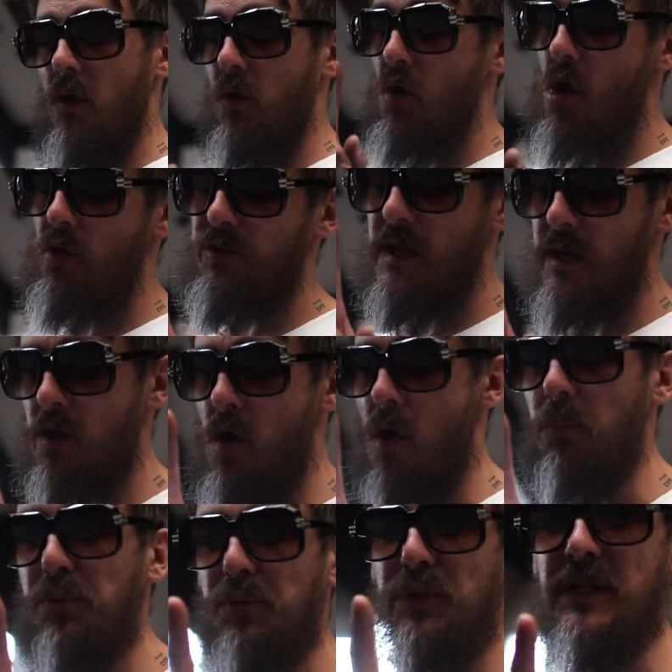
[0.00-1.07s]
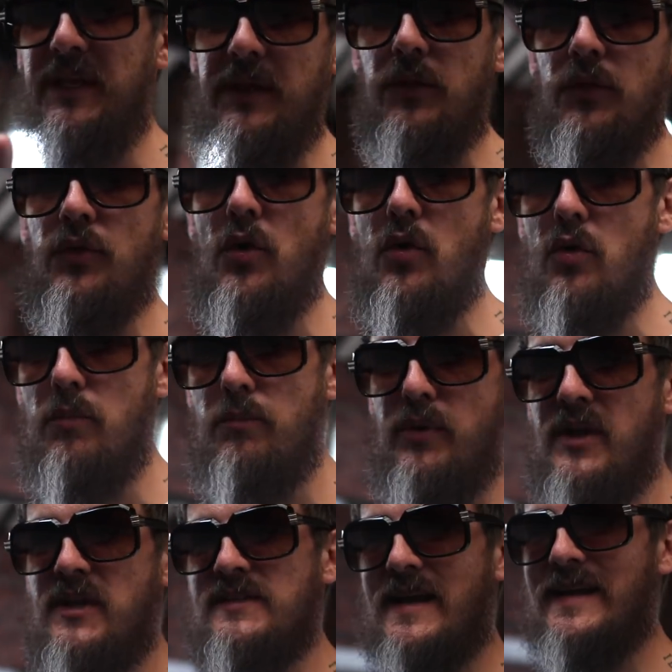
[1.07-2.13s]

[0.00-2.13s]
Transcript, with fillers: Not yet complete though, because